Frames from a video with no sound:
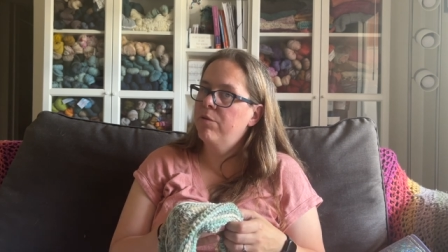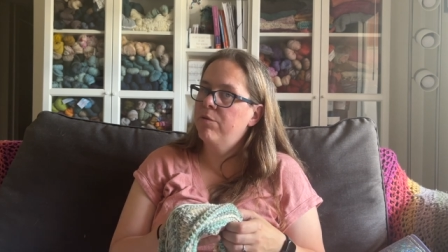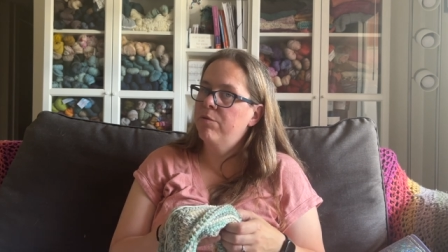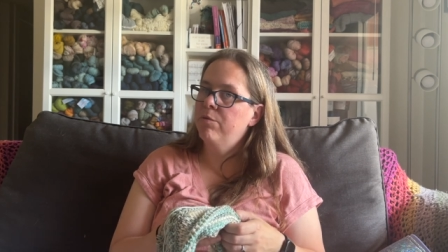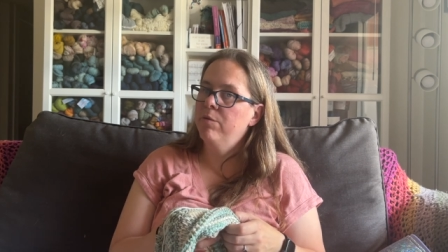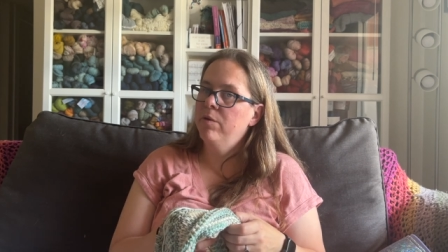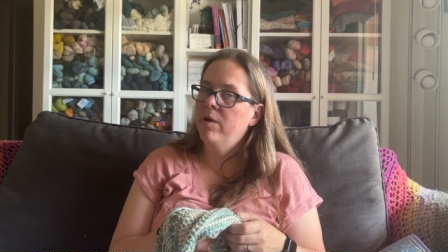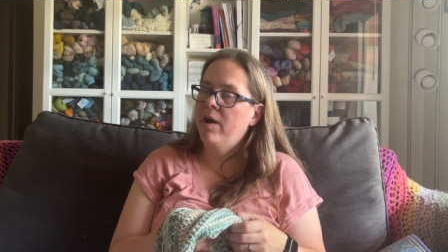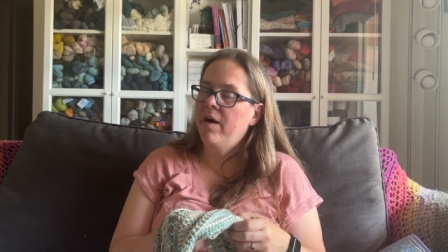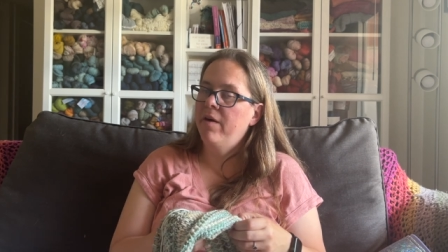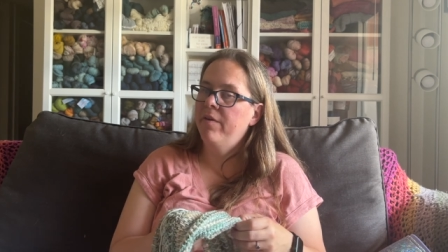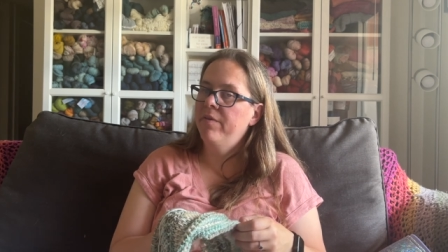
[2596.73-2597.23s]

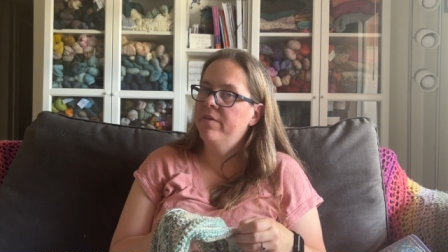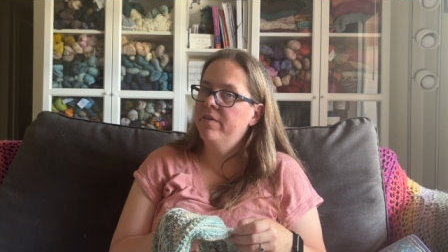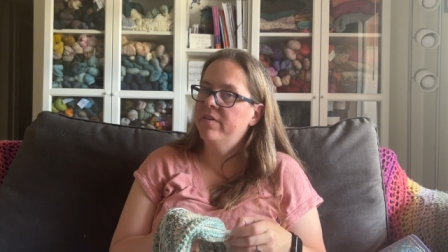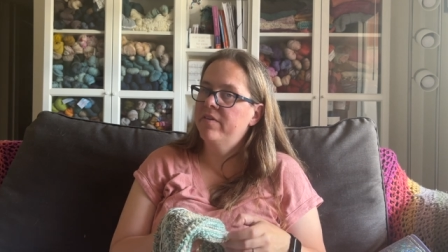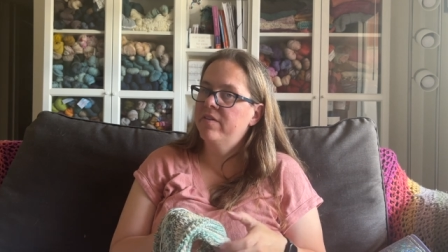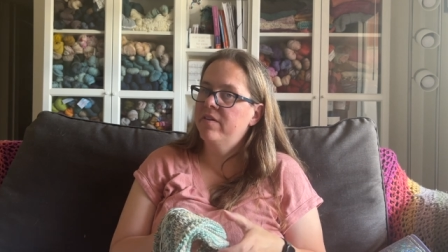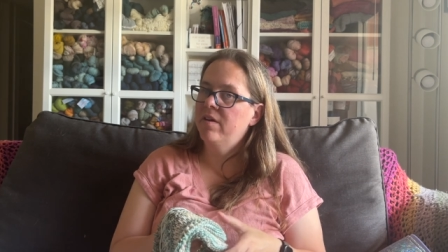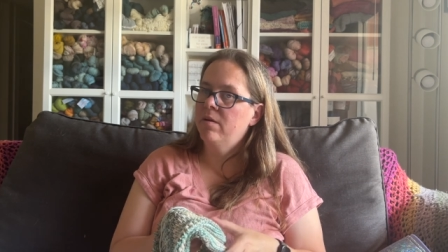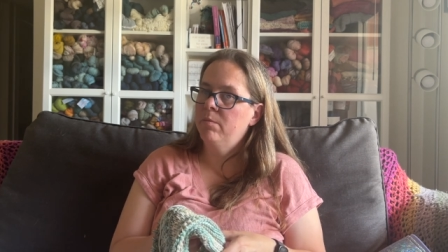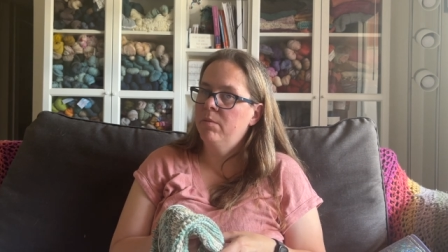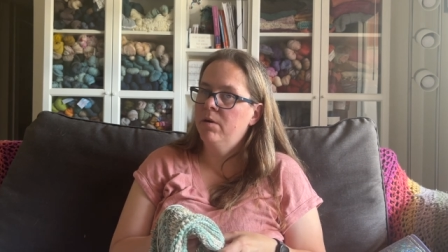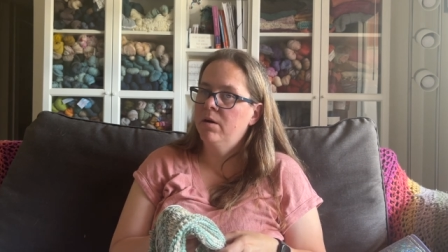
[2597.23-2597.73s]
throughout the
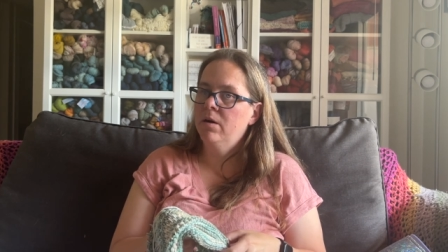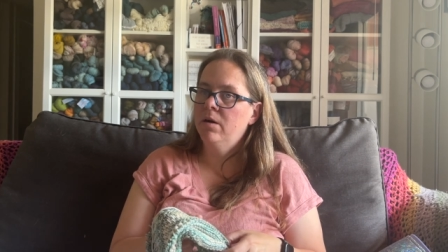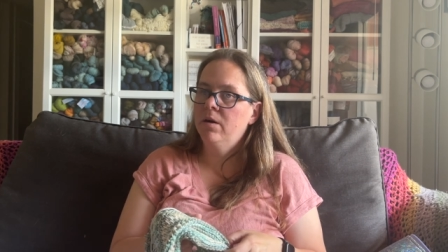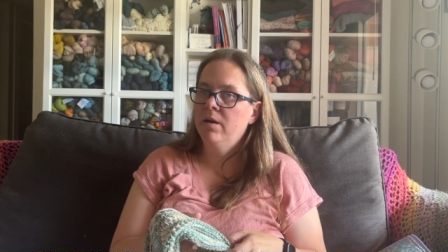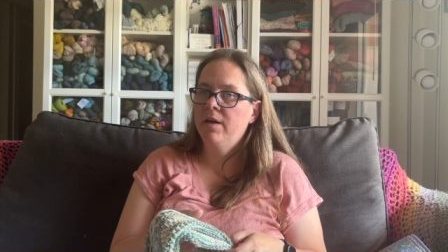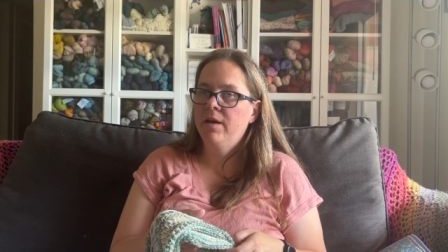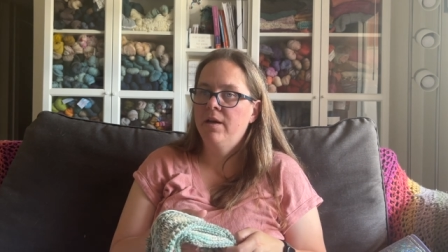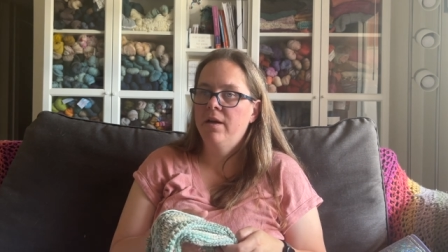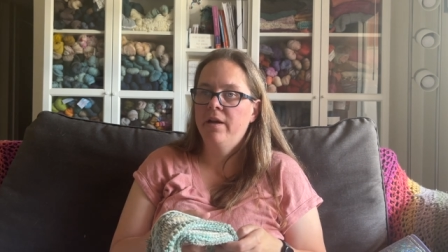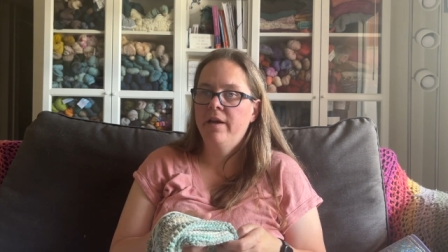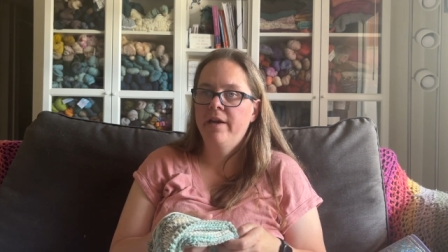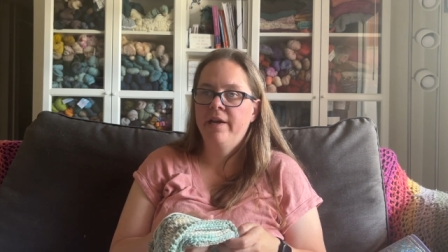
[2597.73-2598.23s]

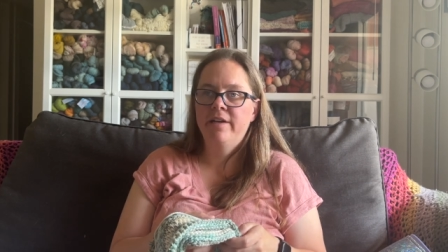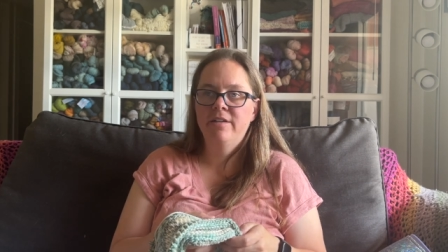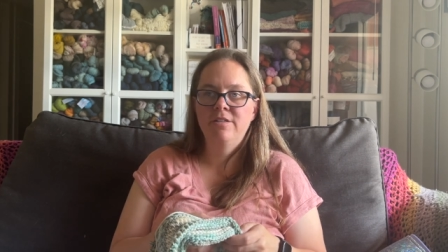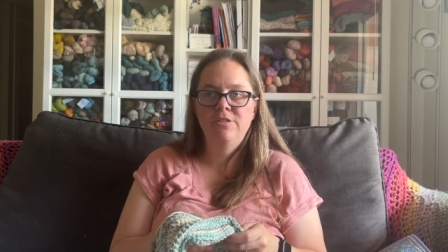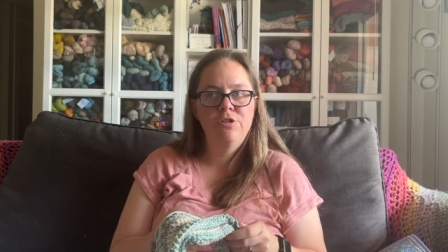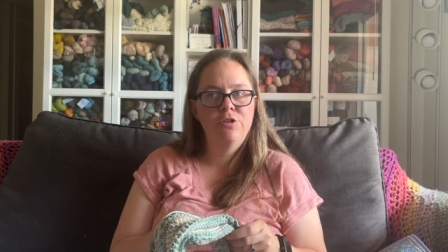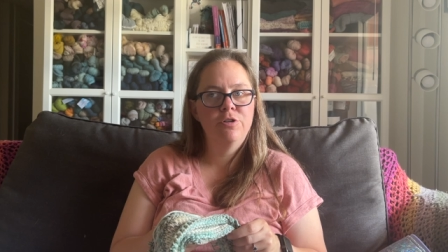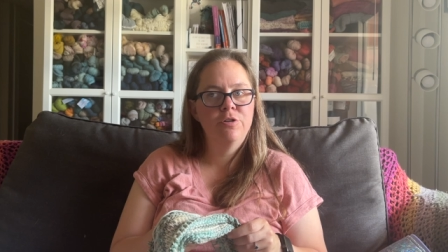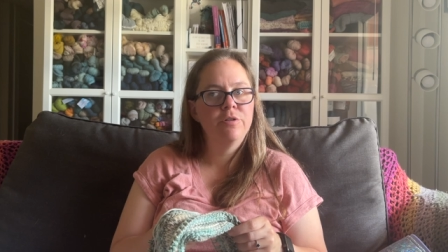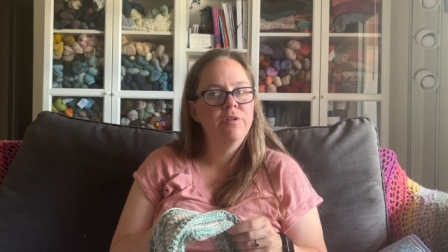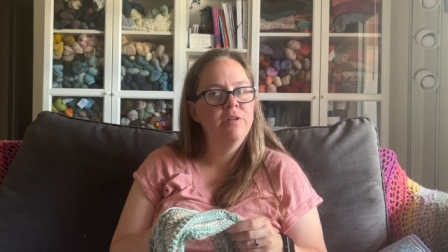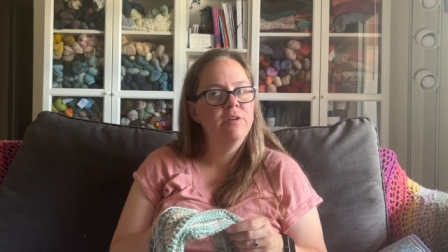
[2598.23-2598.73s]
summer and
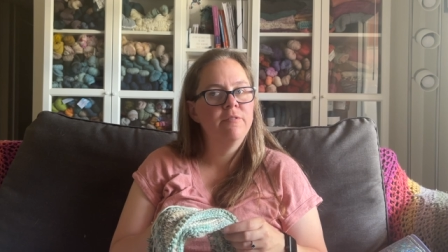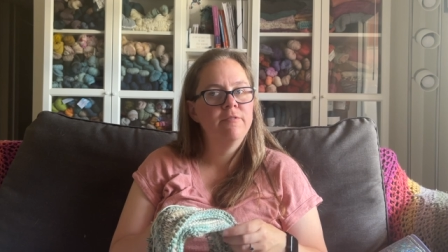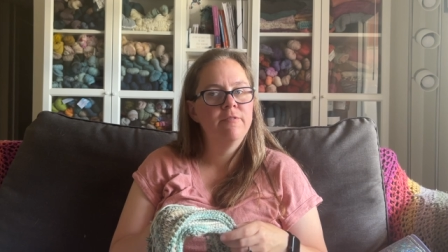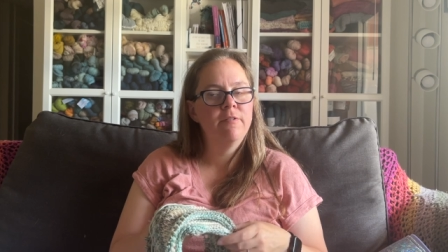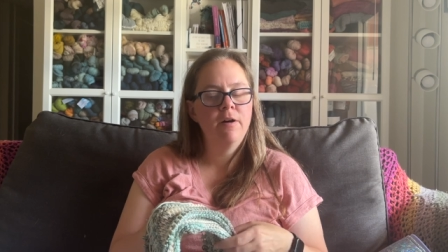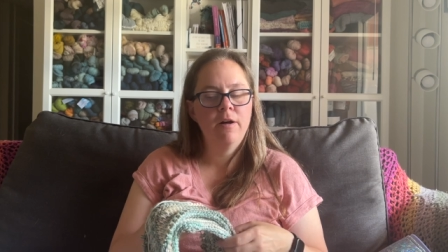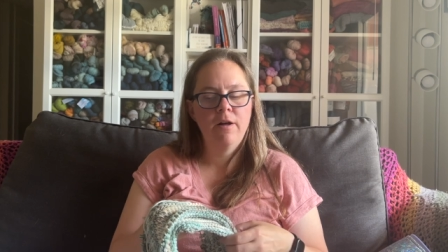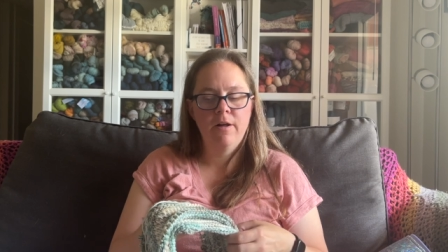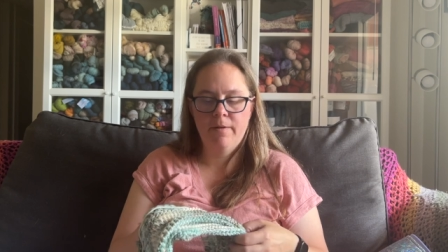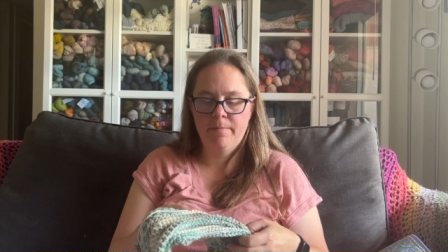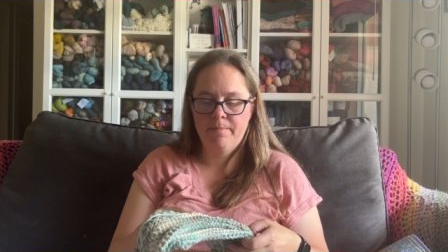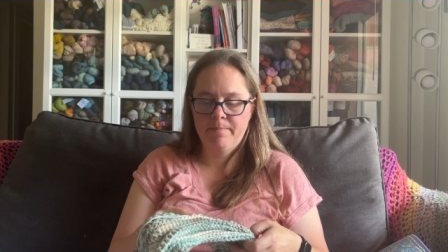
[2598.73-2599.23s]
early
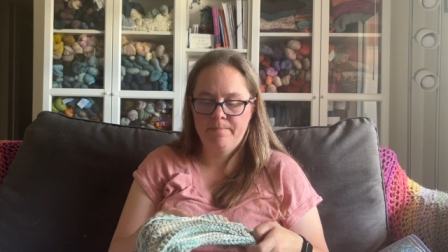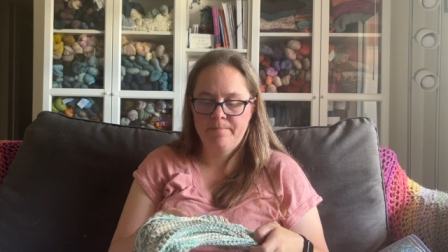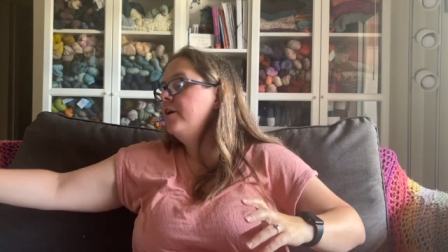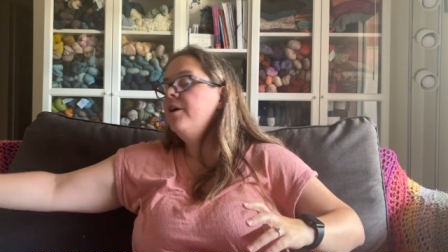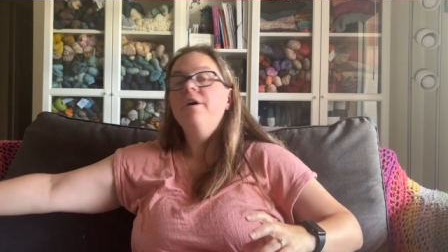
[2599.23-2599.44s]
fall.